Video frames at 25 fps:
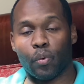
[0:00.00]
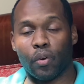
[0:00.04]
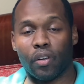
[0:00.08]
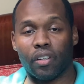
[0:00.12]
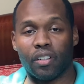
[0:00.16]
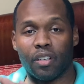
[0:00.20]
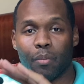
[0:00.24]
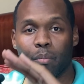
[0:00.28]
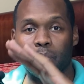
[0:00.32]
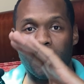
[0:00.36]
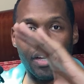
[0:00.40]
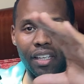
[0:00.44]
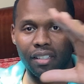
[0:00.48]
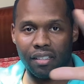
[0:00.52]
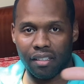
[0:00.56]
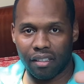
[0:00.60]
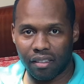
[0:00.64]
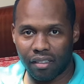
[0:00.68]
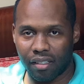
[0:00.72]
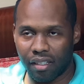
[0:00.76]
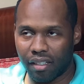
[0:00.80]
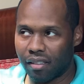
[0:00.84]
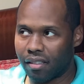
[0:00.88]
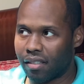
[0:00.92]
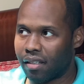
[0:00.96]
an amazing
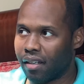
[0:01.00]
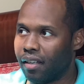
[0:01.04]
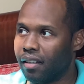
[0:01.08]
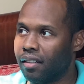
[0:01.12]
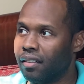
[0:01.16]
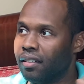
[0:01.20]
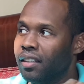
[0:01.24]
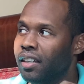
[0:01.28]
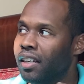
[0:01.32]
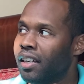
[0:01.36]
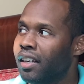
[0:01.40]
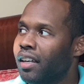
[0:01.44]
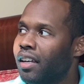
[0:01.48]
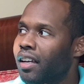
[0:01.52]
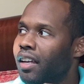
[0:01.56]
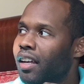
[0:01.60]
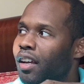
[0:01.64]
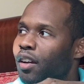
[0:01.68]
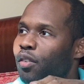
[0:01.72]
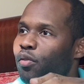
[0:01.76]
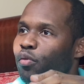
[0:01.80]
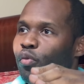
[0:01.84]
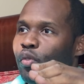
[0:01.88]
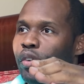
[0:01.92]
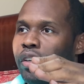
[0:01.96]
detail.
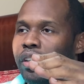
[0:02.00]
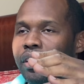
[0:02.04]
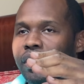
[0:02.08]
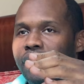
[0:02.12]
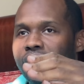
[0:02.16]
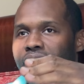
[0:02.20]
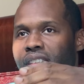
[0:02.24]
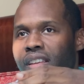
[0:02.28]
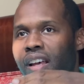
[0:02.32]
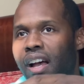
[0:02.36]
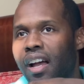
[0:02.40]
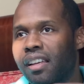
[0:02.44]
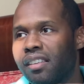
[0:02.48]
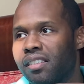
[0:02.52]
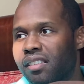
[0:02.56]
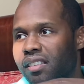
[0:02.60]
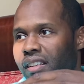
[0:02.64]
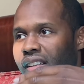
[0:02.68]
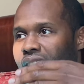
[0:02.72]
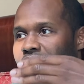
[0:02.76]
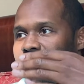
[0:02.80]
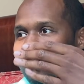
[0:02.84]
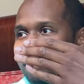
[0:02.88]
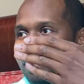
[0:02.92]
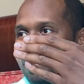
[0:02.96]
It really ties
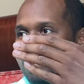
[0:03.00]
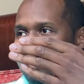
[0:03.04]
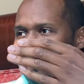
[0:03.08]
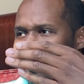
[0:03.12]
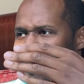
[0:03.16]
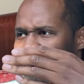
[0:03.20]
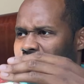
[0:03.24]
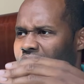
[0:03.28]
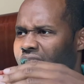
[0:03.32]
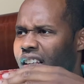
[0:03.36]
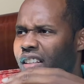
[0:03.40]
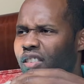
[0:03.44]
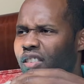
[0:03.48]
in this like